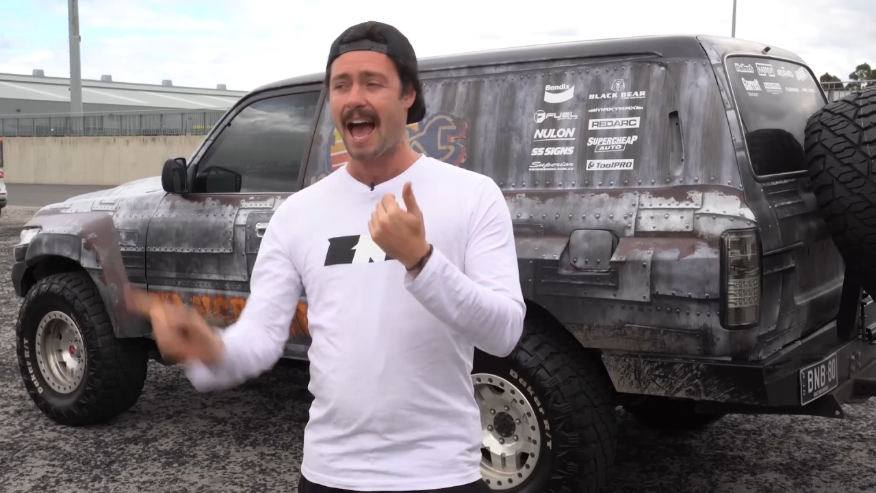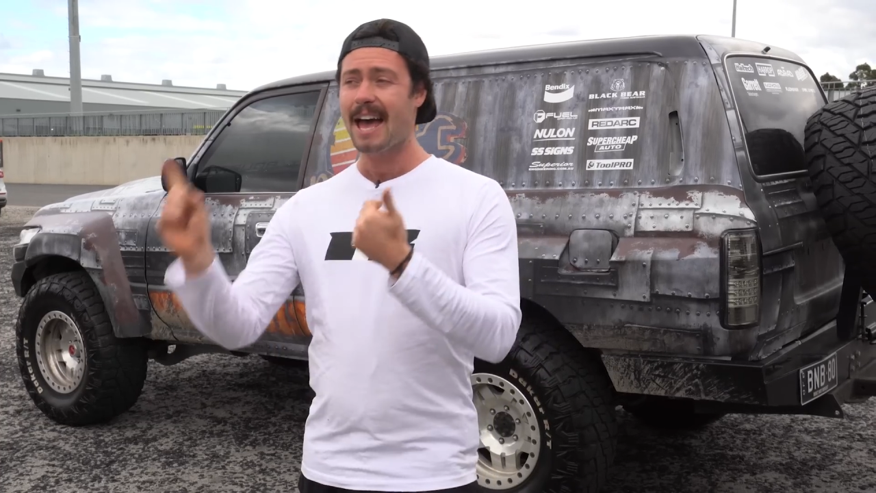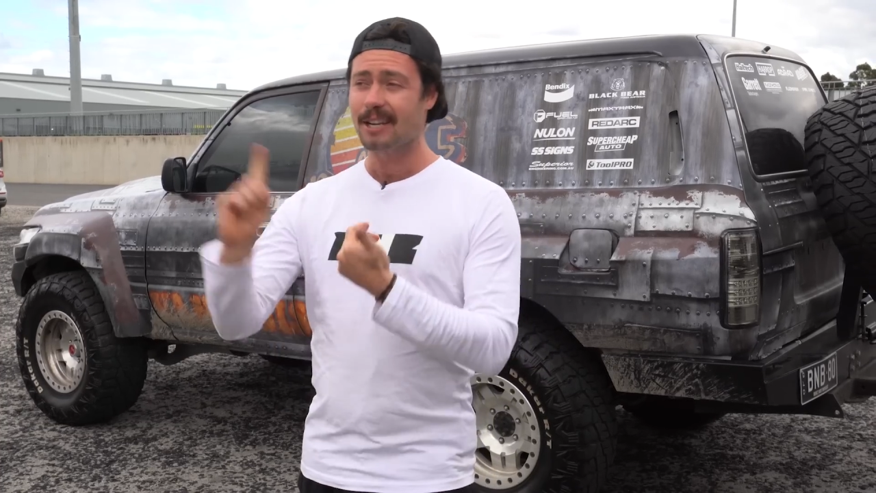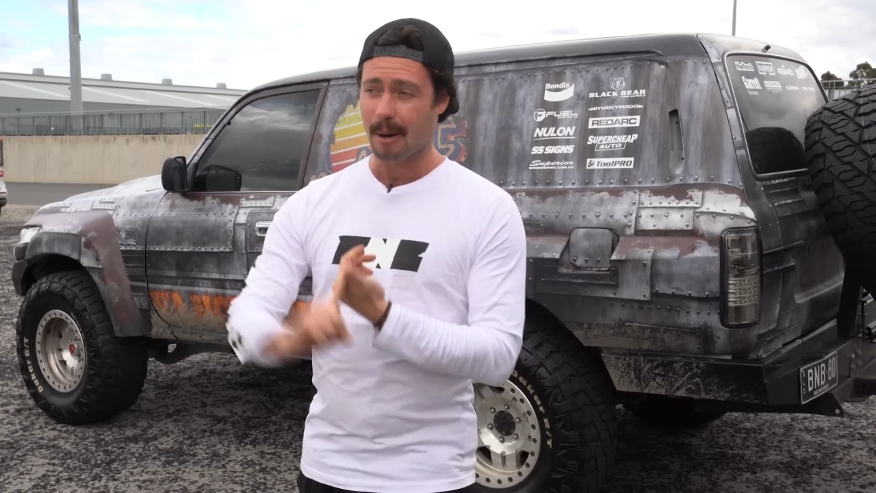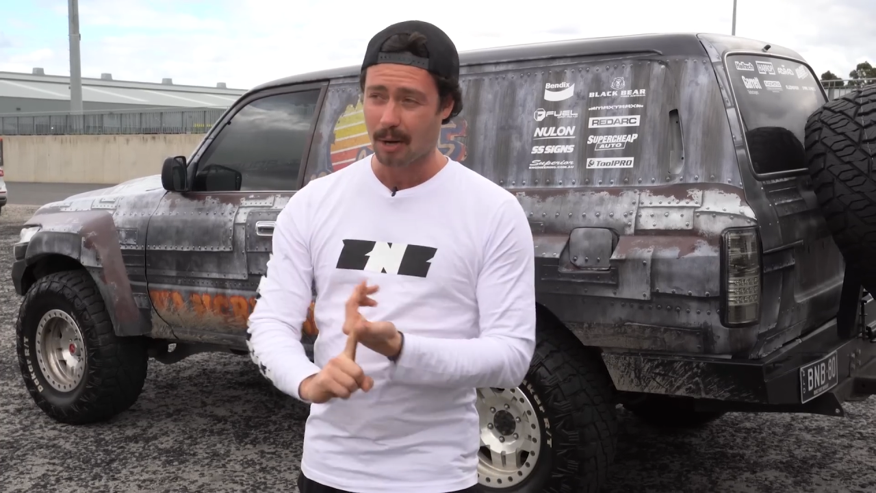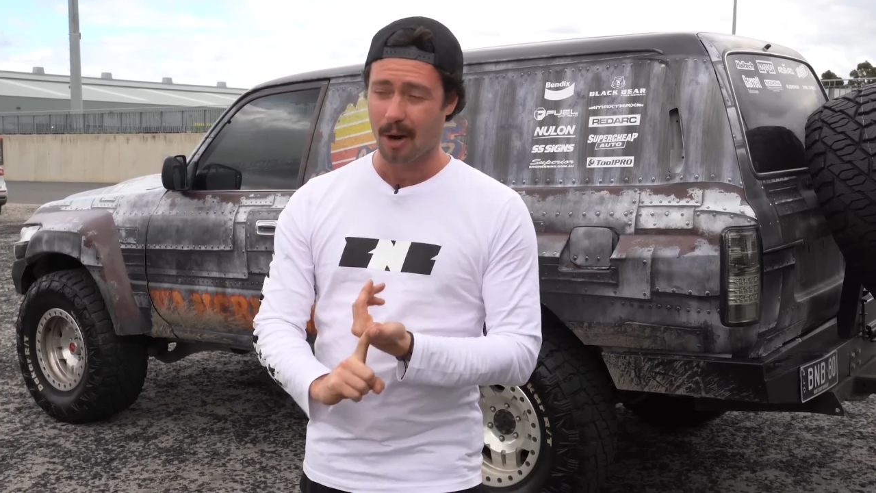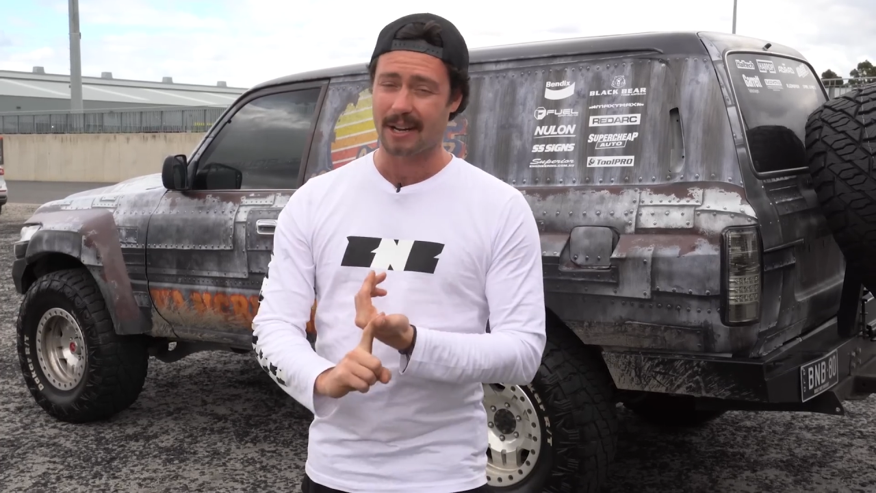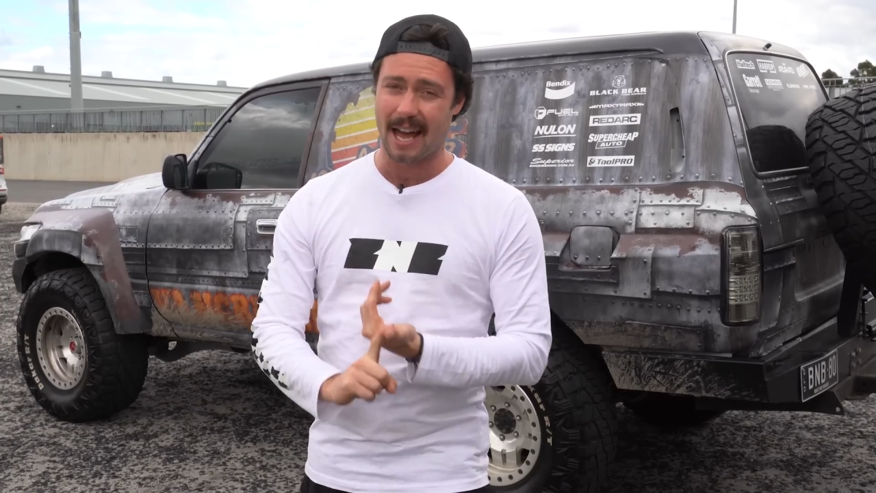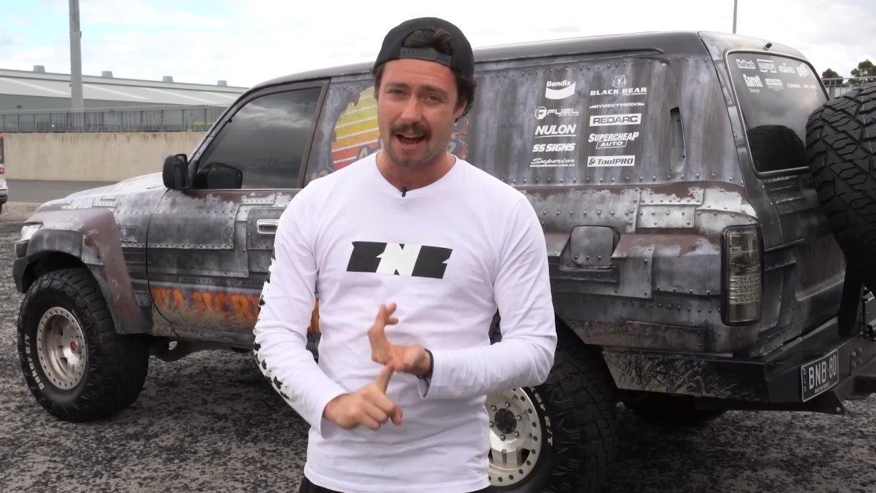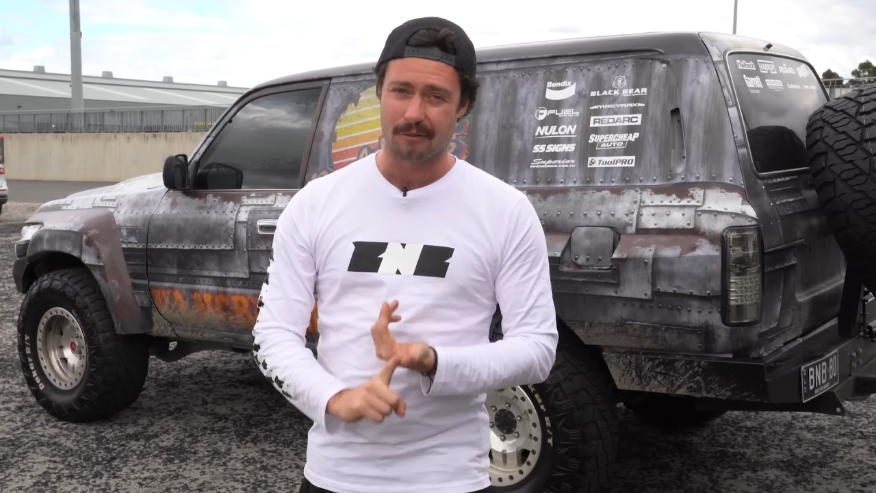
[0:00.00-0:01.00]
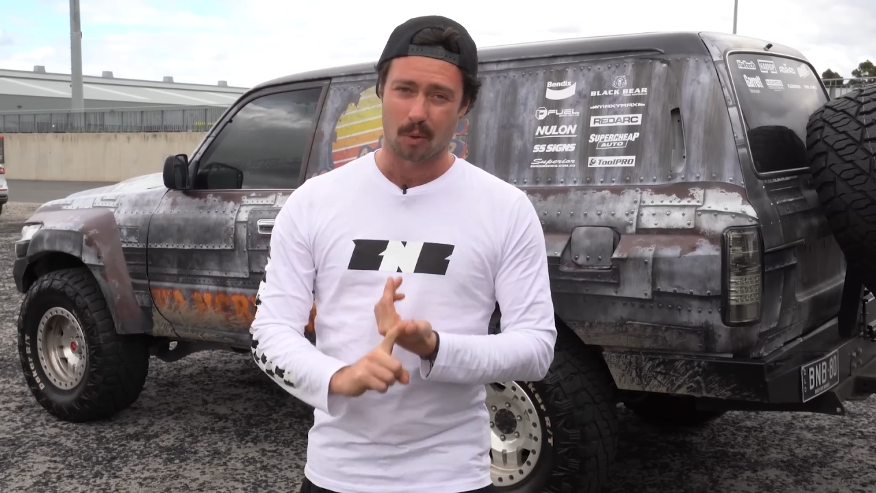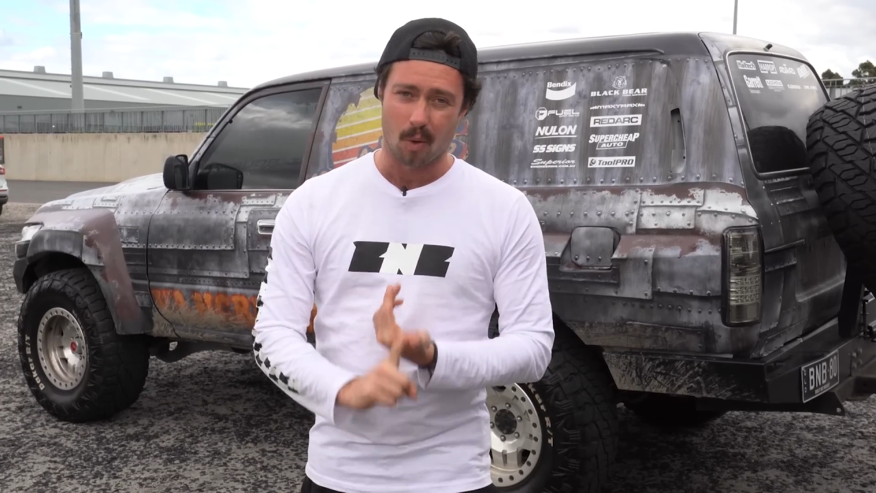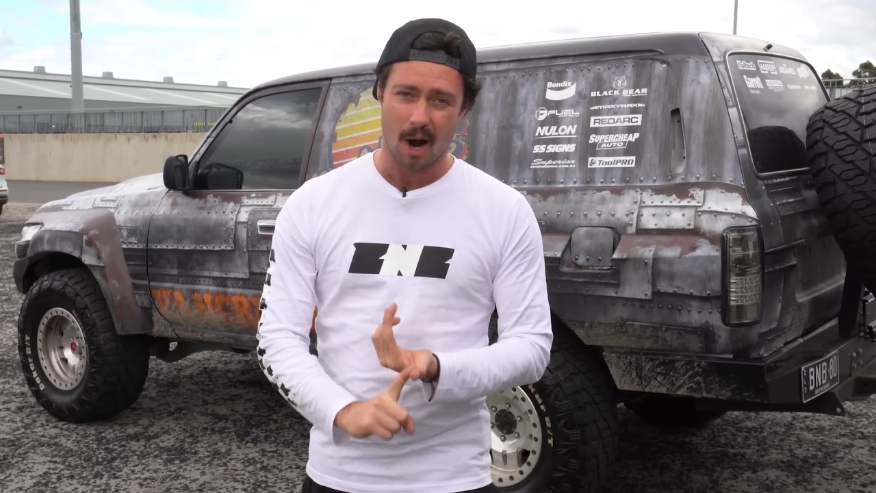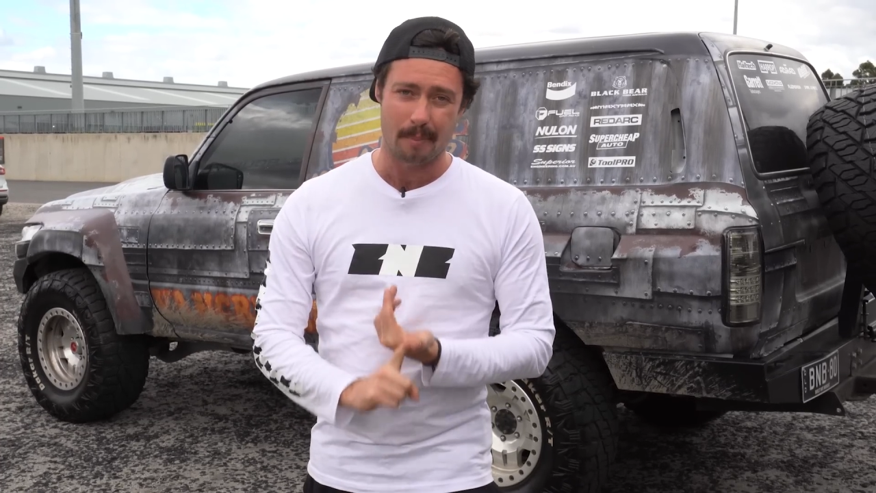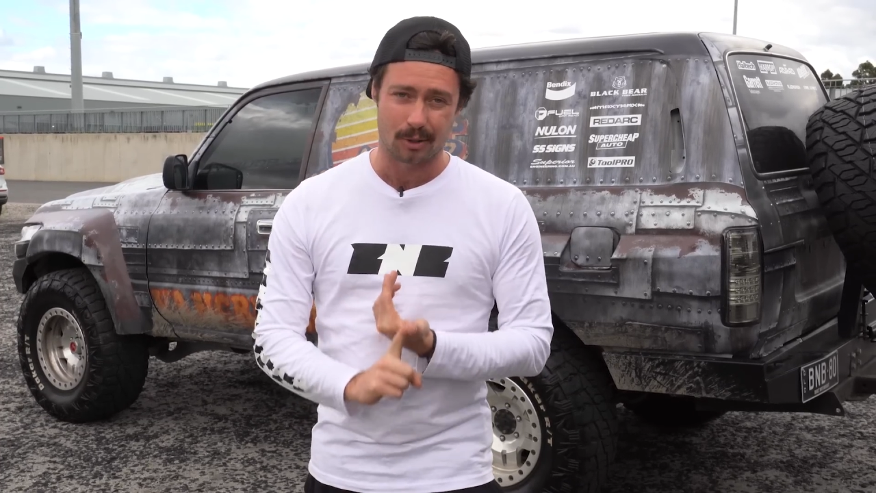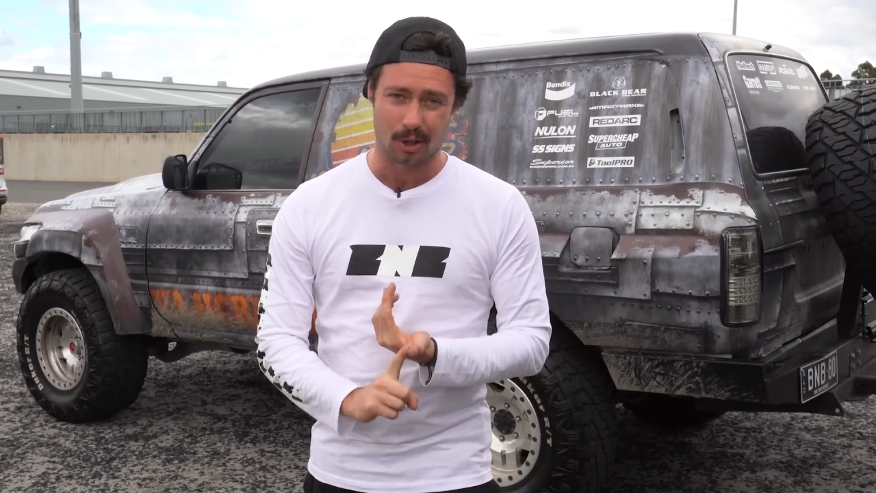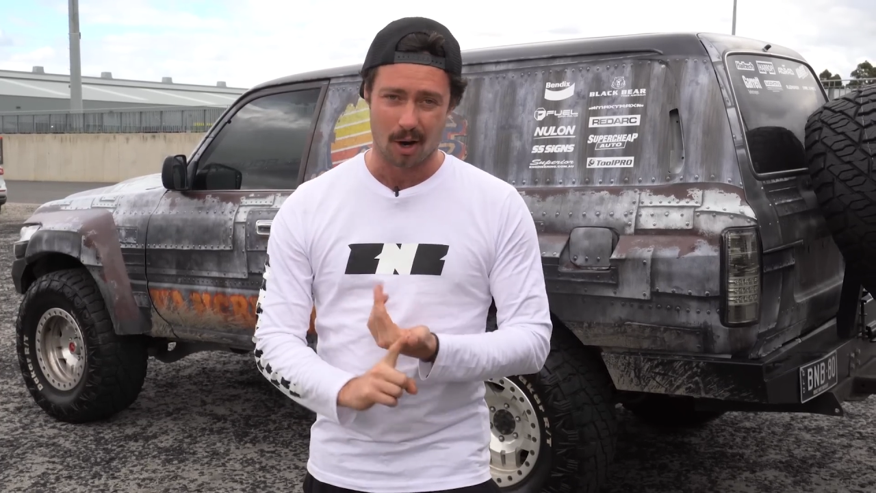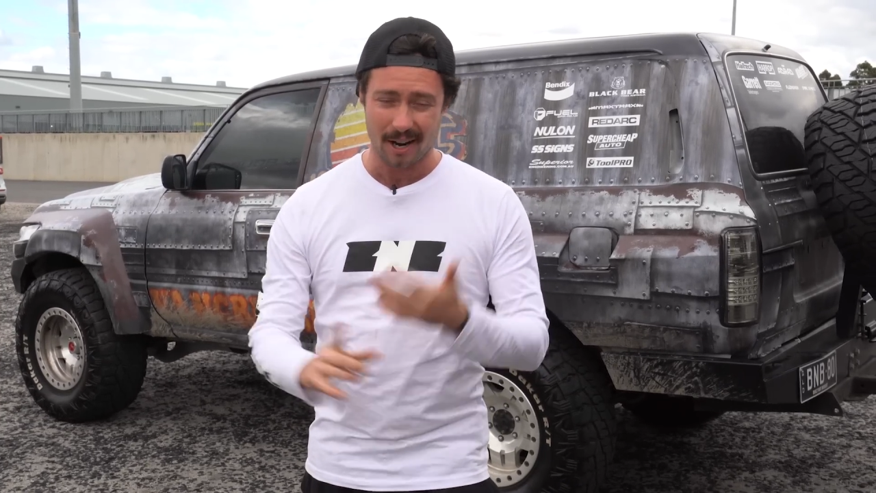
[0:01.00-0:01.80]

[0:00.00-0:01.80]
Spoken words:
and I'm going to have the White Patrol.